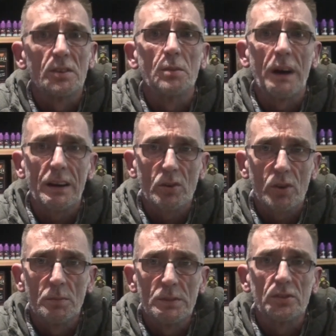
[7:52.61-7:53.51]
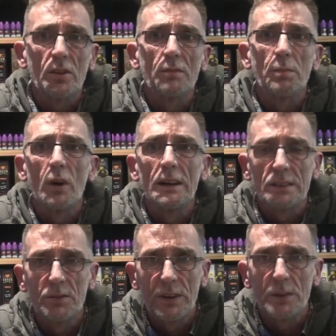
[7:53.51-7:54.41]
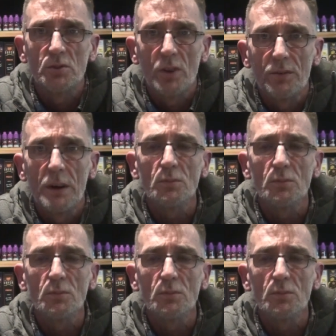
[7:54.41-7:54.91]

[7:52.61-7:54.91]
the tobacco companies that have bought into vape stuff.